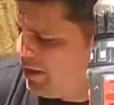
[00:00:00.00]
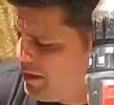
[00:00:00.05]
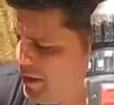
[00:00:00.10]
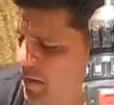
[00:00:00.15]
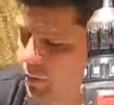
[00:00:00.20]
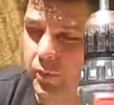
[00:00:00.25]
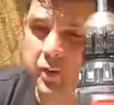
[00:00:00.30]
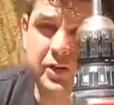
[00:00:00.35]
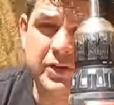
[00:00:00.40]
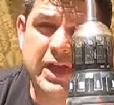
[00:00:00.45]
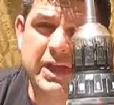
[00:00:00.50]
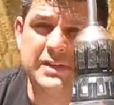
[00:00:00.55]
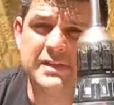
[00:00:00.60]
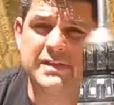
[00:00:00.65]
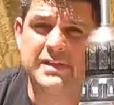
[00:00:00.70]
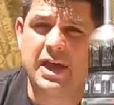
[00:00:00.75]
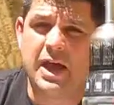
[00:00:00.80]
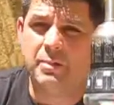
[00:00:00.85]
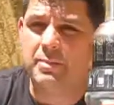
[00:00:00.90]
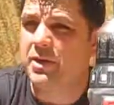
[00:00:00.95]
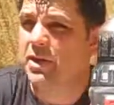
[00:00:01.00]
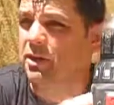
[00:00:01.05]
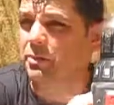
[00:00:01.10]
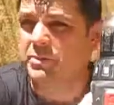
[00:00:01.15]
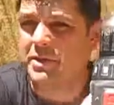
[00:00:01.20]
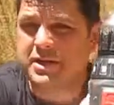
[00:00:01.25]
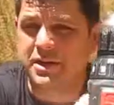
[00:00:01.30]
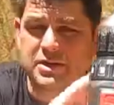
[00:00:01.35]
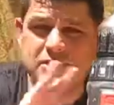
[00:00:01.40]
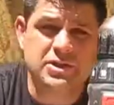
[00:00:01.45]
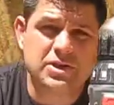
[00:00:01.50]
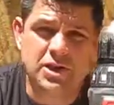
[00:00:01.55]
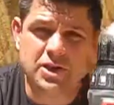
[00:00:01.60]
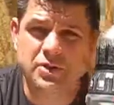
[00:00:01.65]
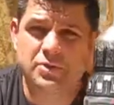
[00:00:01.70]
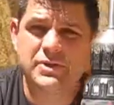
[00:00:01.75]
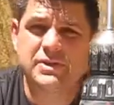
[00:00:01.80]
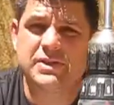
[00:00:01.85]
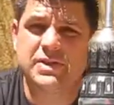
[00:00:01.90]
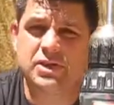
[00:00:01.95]
it will not stop. It'll be
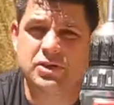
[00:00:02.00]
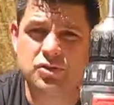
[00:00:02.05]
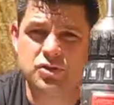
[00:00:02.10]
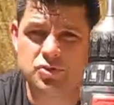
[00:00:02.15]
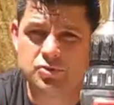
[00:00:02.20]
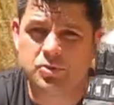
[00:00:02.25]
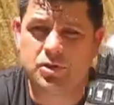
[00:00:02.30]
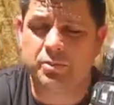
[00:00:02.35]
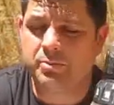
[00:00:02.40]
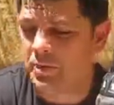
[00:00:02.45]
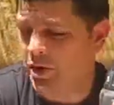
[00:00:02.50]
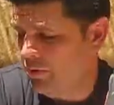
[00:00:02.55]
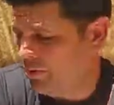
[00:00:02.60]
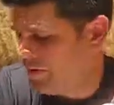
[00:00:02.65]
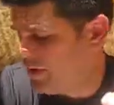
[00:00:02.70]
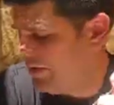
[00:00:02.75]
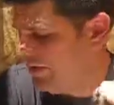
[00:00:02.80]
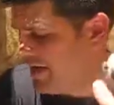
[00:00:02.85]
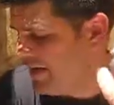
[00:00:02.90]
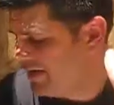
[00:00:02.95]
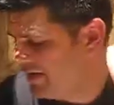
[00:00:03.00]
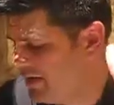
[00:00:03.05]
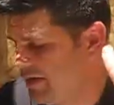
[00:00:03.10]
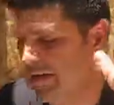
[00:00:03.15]
continuous in drill mode. And that